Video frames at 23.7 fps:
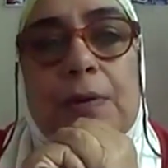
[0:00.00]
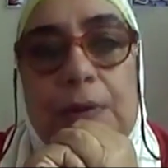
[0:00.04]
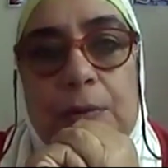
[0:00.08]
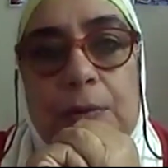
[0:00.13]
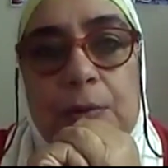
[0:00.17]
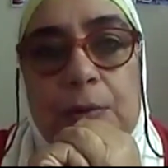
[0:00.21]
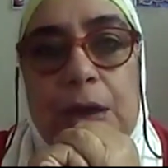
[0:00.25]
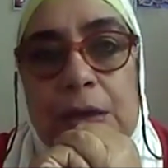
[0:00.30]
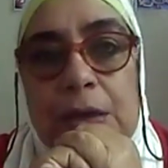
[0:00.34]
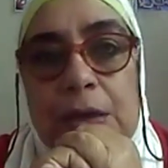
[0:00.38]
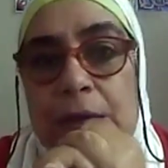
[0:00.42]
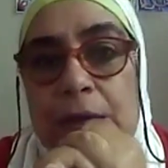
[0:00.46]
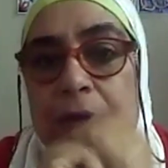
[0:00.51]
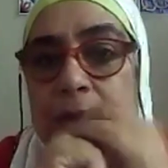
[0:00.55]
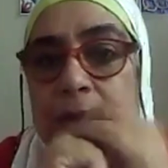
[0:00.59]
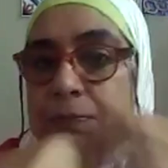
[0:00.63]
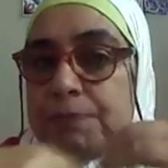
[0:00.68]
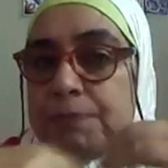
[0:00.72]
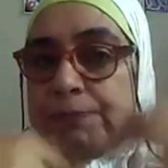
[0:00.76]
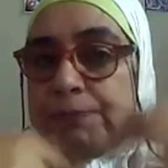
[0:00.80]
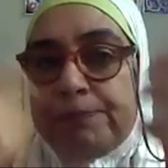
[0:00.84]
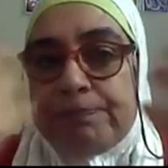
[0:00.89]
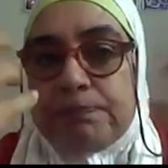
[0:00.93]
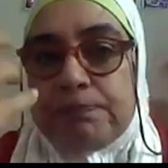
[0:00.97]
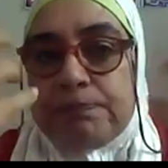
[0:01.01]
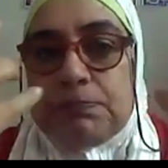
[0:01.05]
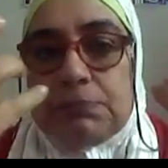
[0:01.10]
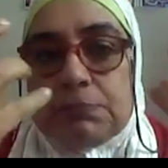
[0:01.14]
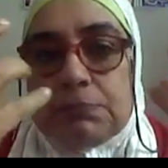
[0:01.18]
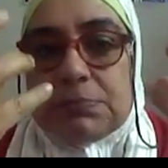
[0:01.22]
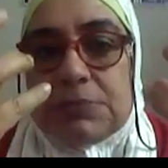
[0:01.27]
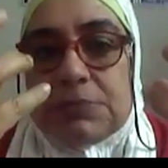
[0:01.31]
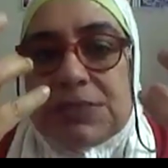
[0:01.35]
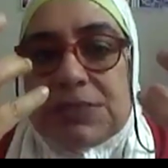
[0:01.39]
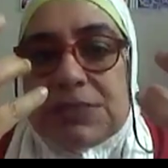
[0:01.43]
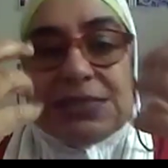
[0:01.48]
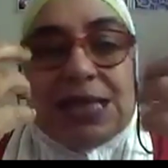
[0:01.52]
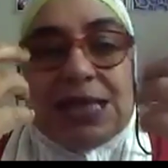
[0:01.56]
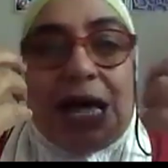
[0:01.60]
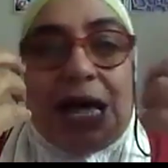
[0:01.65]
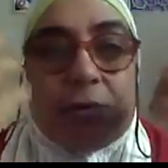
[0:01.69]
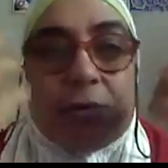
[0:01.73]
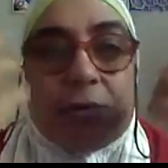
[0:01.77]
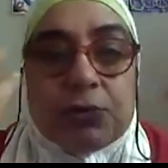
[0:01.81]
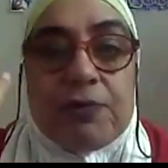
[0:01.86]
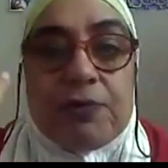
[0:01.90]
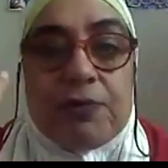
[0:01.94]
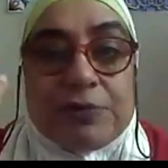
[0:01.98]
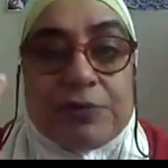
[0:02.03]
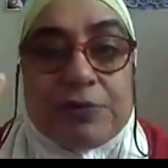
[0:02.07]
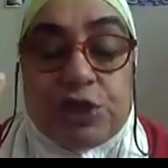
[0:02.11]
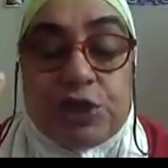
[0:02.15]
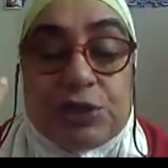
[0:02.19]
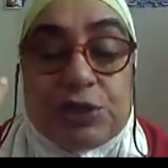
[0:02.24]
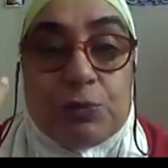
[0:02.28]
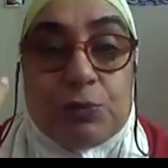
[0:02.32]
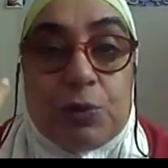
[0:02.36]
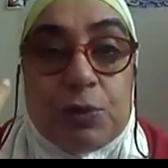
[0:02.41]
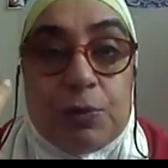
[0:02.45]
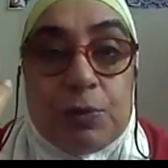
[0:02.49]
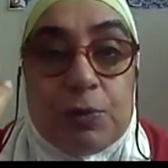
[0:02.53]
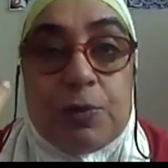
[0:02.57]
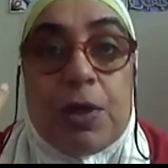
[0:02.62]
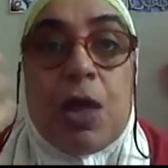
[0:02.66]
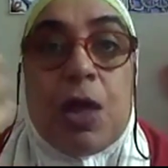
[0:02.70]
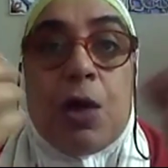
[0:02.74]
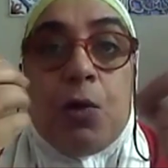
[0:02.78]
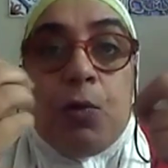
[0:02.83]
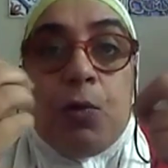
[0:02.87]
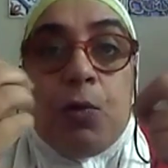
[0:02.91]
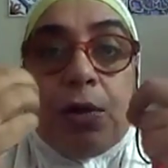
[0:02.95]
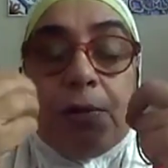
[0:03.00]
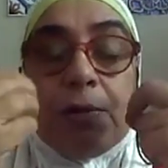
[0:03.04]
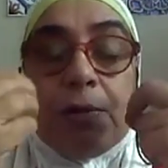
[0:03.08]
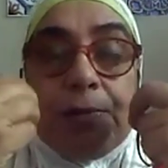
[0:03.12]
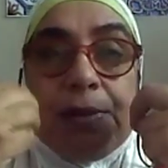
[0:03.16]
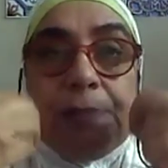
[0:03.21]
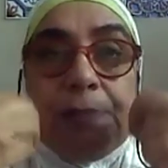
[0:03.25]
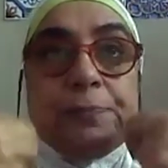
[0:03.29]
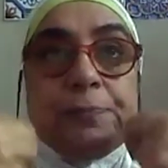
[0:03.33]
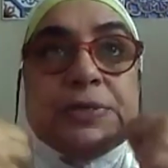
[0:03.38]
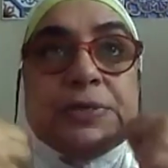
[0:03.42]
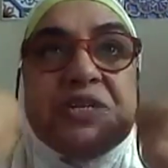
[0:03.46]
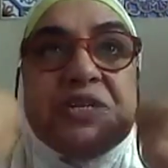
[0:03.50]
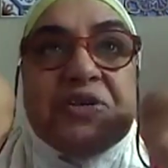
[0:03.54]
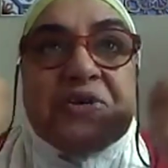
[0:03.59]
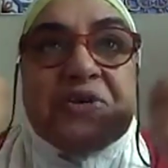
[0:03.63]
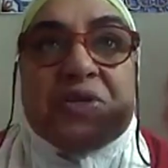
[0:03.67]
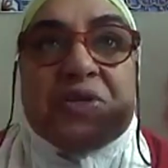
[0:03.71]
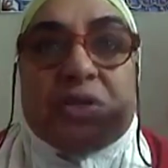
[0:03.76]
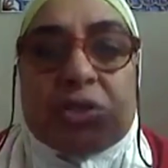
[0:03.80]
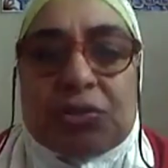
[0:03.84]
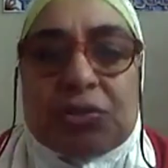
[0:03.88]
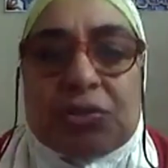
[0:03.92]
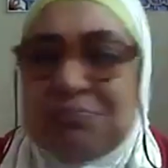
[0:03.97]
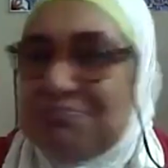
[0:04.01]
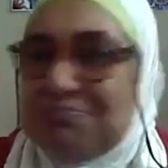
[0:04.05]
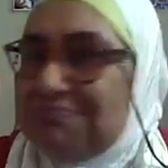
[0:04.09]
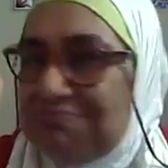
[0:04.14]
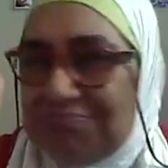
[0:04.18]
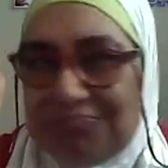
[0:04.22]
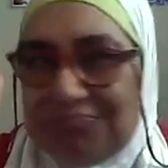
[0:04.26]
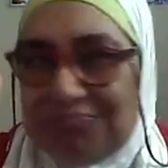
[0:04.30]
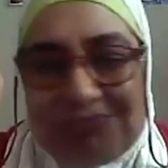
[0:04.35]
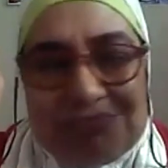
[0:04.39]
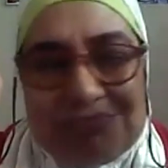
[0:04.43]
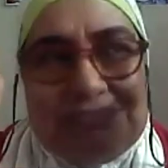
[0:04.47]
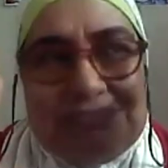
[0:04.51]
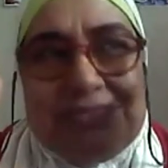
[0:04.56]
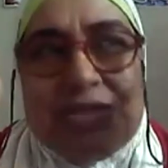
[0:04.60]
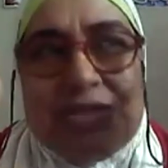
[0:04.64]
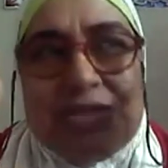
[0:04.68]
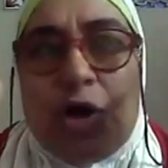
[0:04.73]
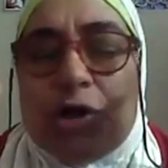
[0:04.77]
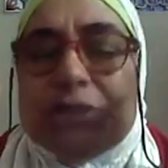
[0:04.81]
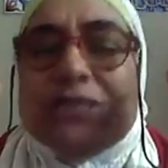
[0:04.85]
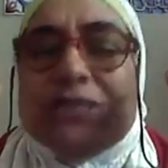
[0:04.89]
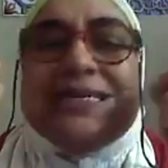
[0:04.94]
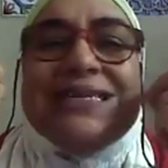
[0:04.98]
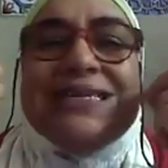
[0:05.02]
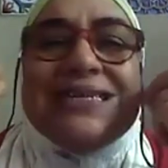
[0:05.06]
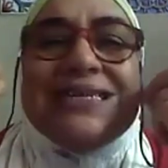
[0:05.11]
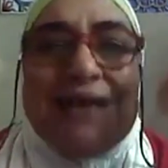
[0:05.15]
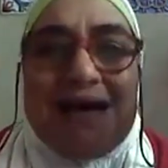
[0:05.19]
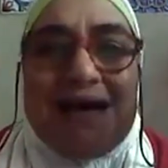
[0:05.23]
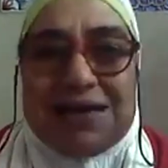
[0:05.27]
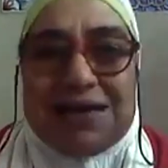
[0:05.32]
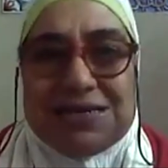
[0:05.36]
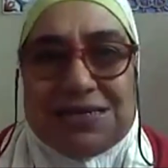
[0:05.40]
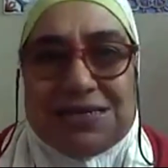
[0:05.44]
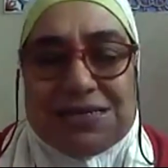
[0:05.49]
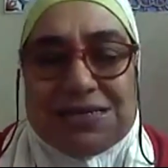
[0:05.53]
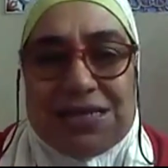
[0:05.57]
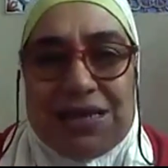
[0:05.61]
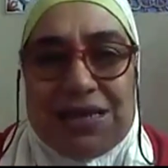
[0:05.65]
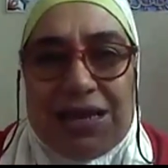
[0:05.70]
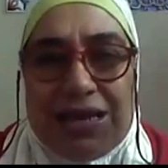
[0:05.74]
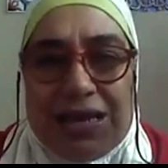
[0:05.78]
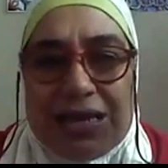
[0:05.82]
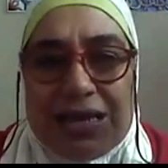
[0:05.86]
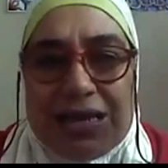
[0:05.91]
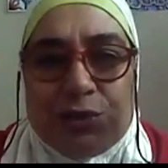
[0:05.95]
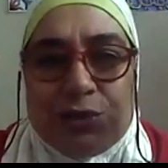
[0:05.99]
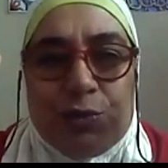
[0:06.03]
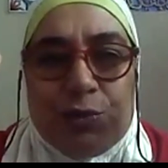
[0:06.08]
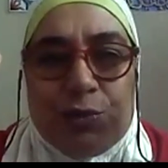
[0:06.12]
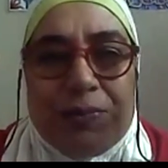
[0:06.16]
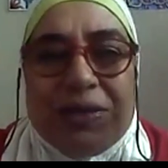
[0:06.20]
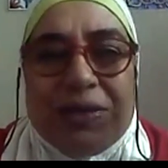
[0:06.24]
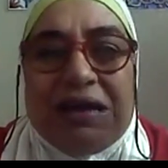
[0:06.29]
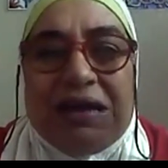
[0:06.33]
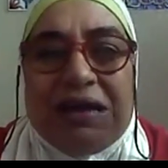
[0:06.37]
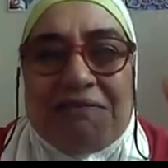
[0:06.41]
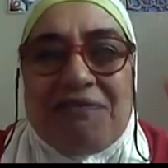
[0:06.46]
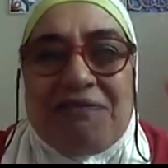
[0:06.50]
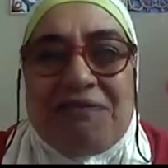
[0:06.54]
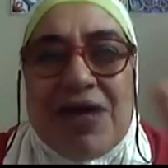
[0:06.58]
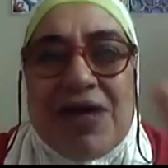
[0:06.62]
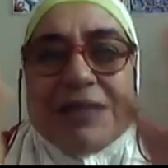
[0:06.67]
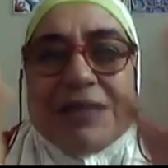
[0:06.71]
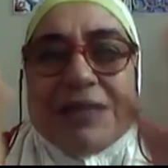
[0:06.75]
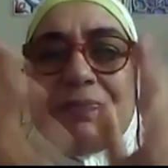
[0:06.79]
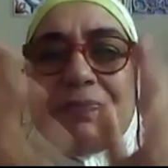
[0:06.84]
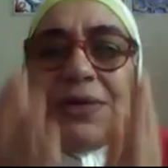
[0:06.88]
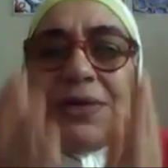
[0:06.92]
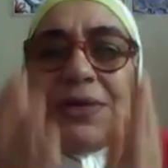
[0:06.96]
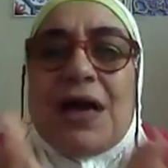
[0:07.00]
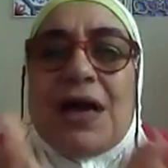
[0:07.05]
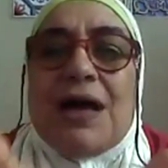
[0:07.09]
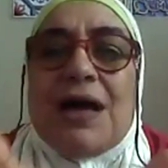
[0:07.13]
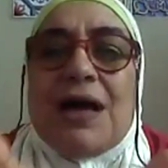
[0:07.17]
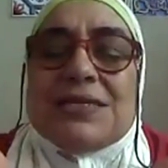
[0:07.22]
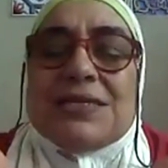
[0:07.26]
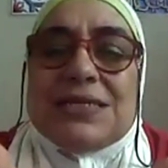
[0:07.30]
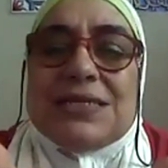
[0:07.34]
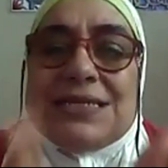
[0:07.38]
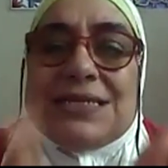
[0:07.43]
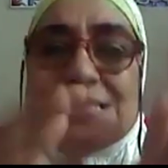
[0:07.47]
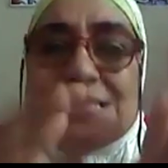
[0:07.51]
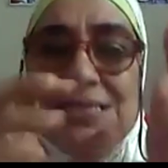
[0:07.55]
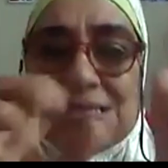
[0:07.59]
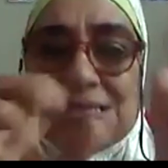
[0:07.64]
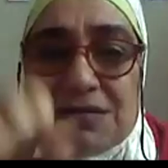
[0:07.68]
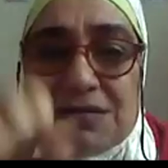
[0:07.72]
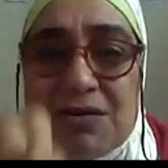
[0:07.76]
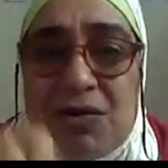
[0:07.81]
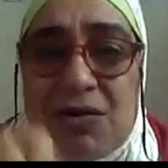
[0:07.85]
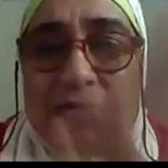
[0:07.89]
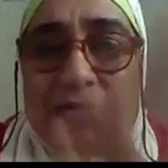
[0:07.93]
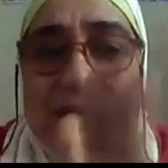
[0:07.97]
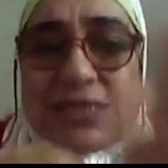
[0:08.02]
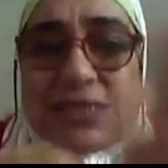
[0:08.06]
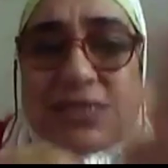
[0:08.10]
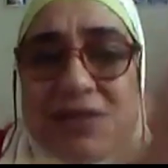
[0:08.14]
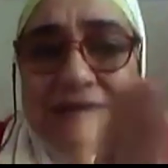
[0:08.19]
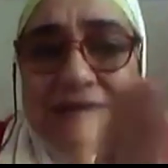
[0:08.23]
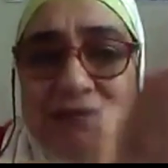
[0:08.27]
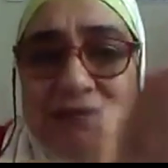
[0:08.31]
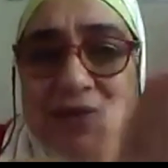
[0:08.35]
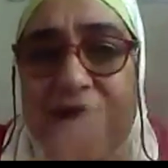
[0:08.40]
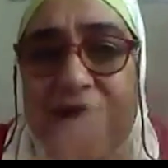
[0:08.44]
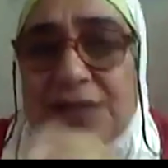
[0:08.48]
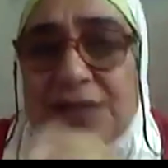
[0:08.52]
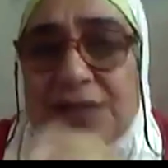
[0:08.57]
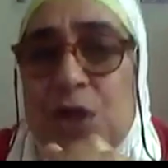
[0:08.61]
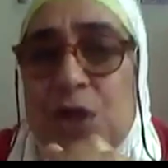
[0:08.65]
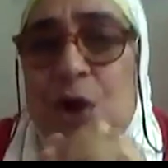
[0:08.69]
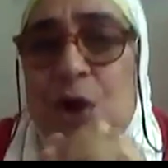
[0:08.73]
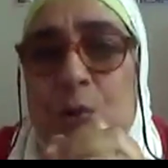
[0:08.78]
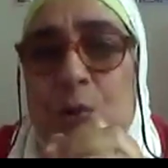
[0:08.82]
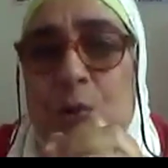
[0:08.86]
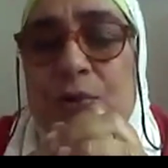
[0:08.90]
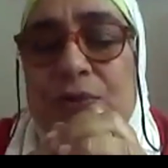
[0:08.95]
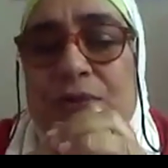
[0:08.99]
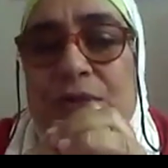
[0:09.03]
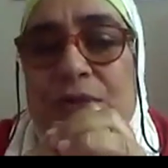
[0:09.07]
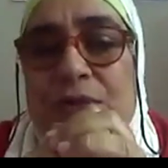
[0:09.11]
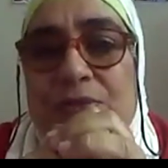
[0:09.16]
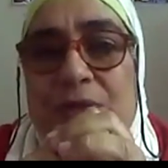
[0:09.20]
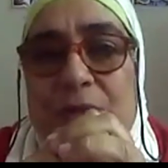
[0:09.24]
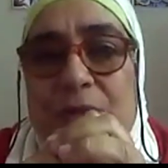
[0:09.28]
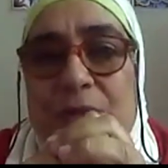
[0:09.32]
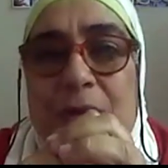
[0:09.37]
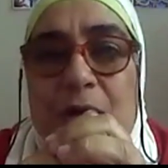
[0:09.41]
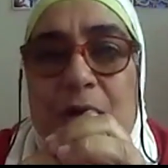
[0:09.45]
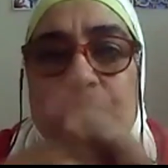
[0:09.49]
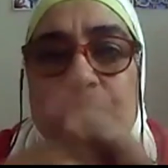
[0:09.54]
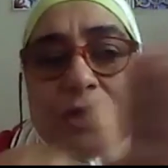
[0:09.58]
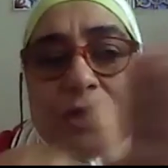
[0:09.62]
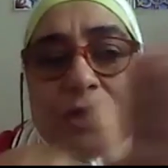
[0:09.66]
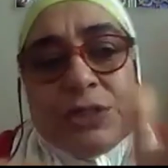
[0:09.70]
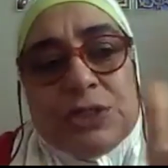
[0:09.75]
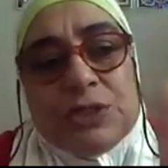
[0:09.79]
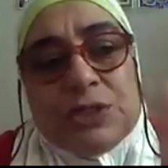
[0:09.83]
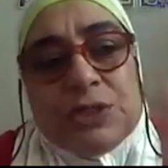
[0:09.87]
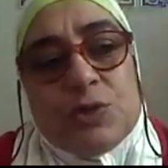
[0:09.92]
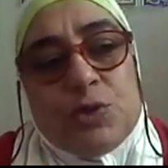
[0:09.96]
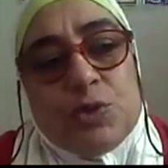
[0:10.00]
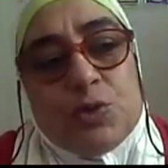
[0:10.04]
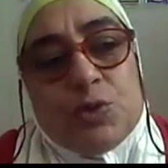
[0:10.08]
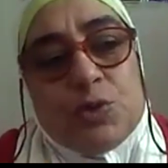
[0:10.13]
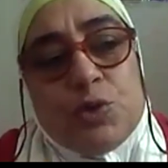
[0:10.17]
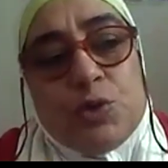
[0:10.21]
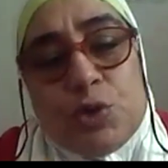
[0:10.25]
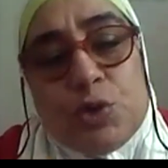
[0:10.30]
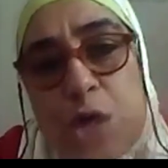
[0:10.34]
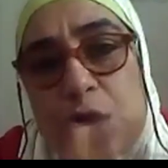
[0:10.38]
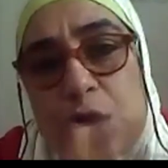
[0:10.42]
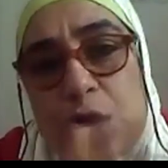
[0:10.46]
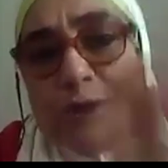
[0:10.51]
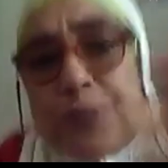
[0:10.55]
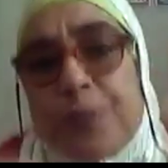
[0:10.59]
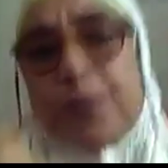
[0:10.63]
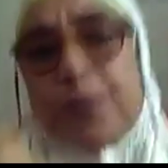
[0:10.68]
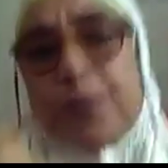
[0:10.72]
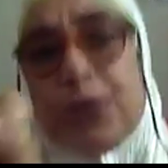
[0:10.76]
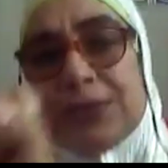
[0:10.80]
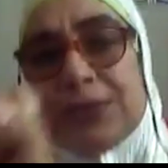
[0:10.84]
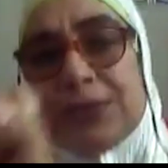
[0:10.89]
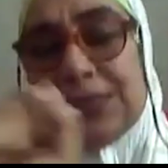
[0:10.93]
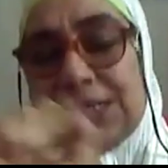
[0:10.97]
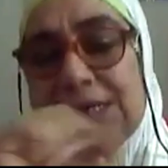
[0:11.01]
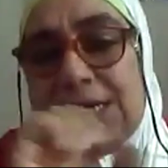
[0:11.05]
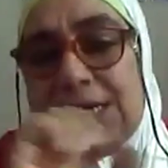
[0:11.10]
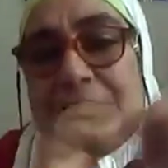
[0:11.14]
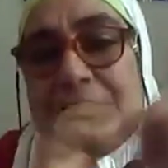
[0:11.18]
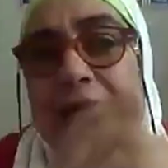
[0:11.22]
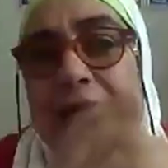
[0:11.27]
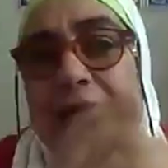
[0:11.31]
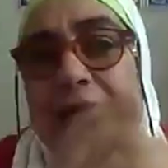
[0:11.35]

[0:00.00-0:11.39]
the sound of sheen will be produced not nice. It will be confined because it's already confined within the mouth due to not parting